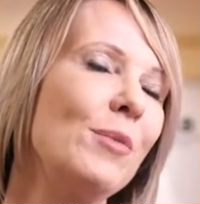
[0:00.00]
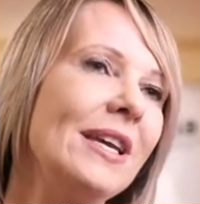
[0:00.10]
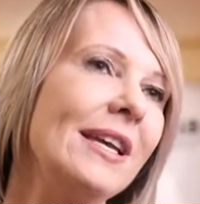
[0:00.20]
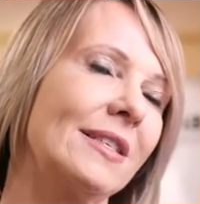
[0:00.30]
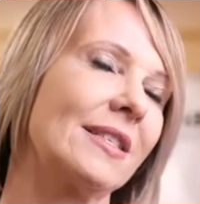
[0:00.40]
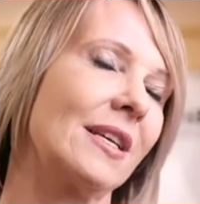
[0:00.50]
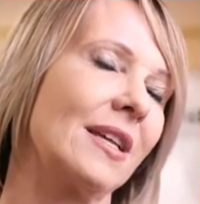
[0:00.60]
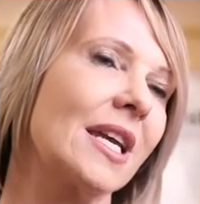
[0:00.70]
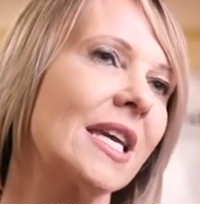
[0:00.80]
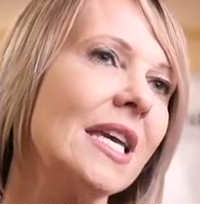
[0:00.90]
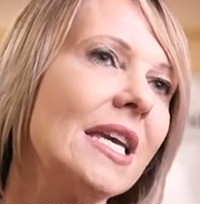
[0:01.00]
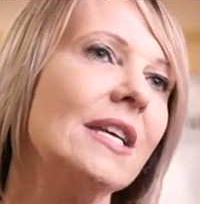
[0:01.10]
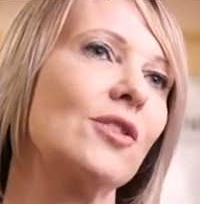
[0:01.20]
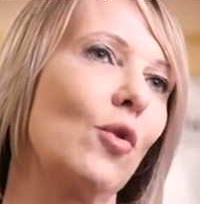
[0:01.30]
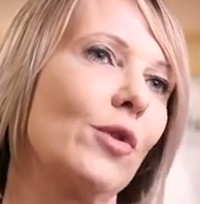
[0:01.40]
for me, it's the
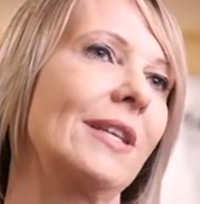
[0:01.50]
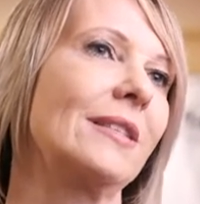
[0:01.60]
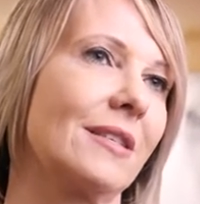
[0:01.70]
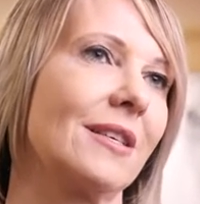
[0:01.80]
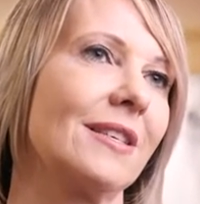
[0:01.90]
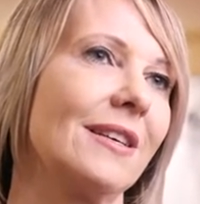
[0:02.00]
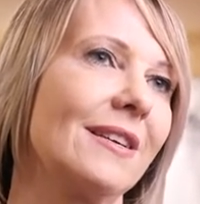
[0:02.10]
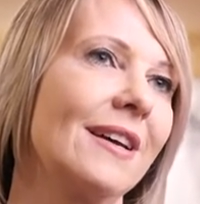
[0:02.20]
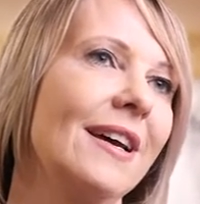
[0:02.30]
key is authenticity.